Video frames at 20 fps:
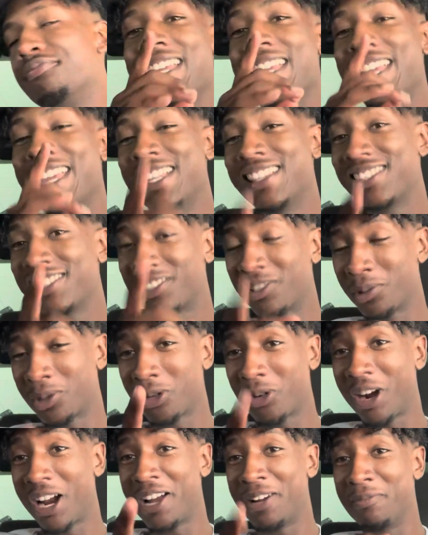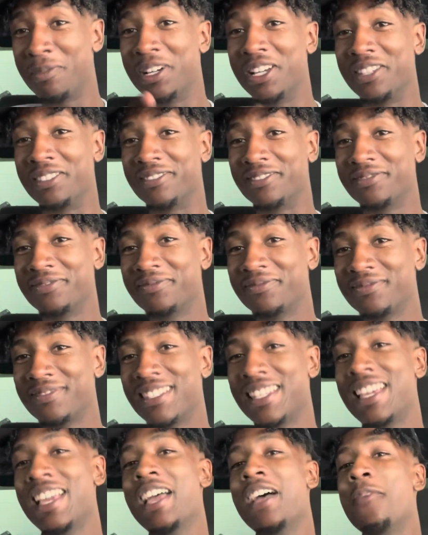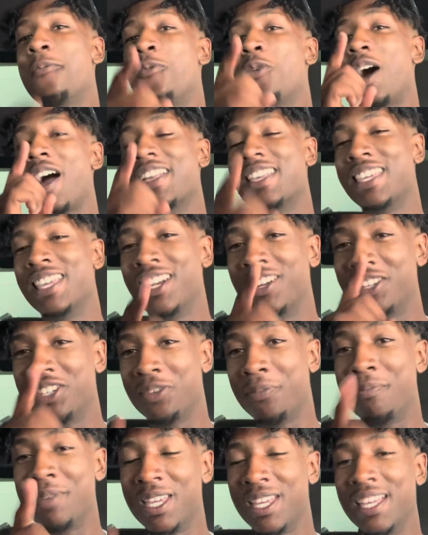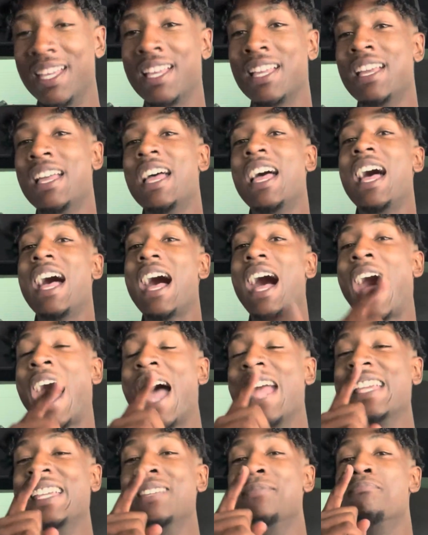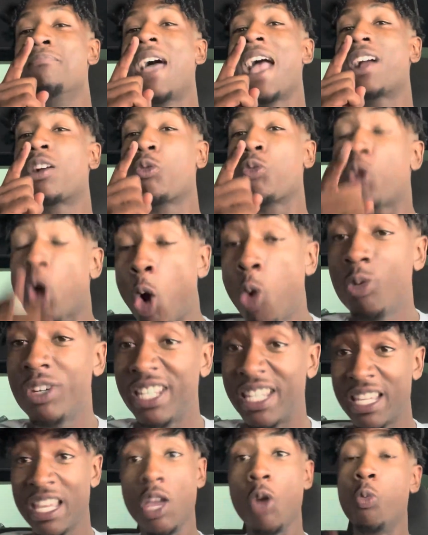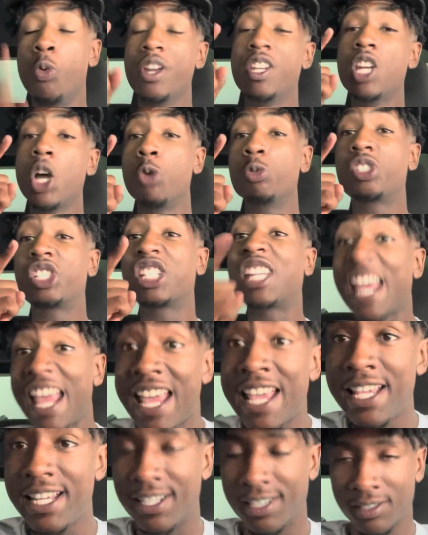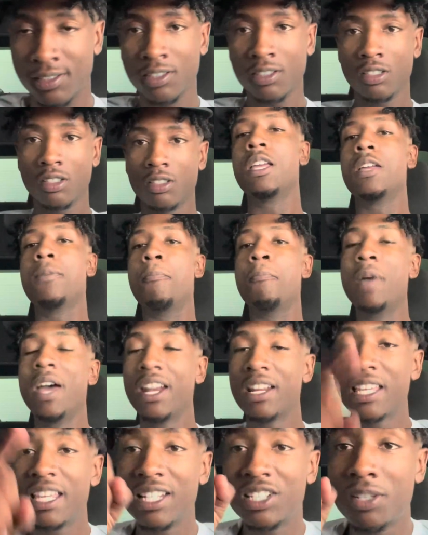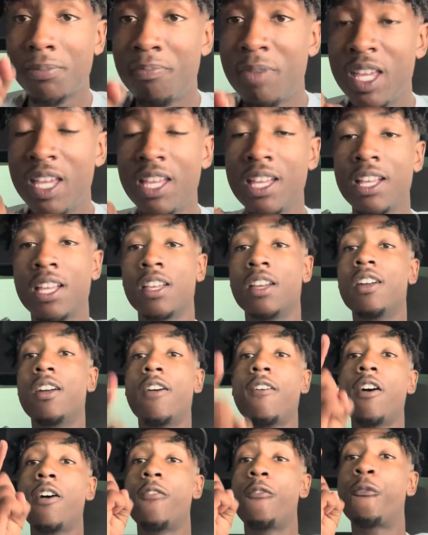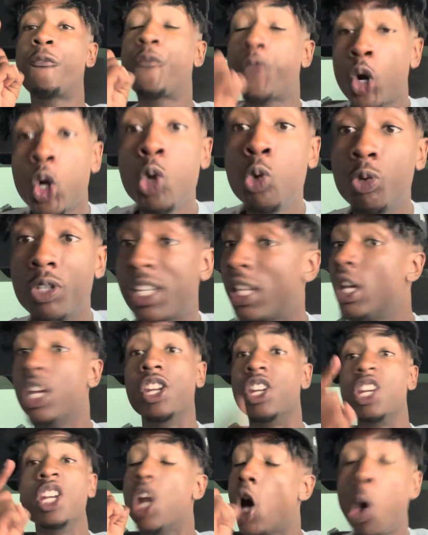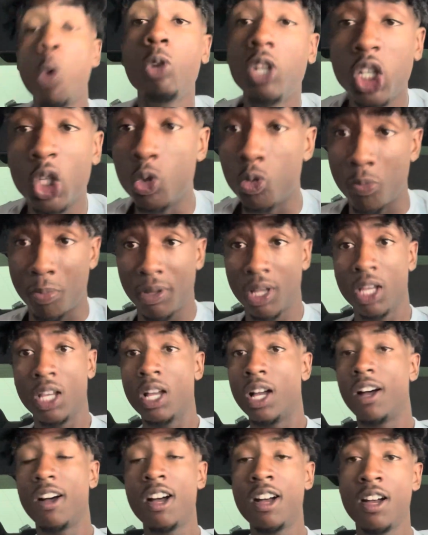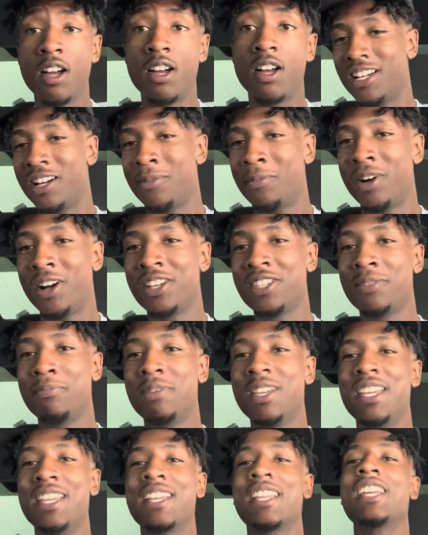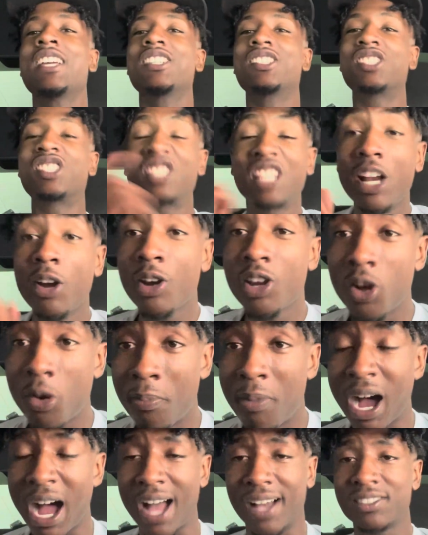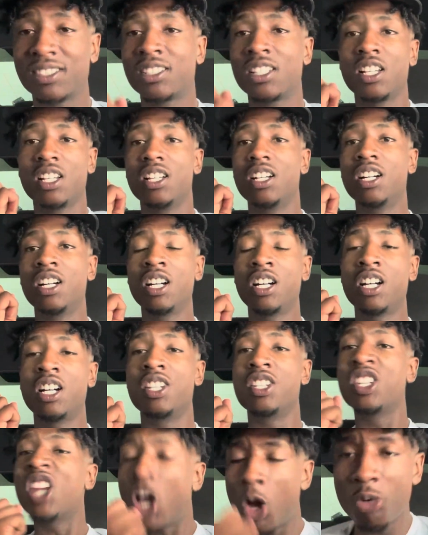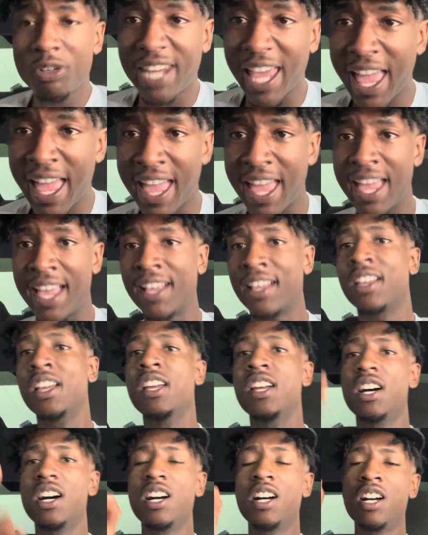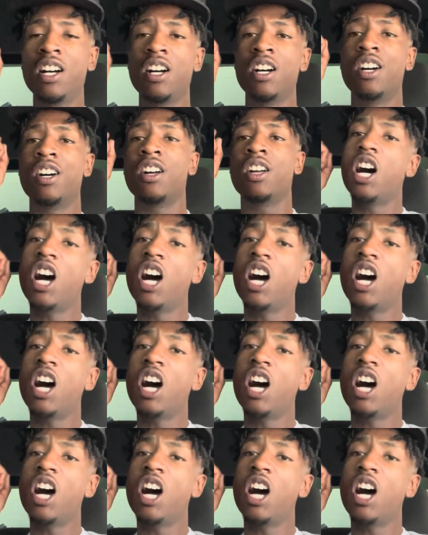hit the subscribe button before I get on your big. I eat macaroni with no cheese. Better get your big fruit, no loop. I'm on your big cereal box, no tag, us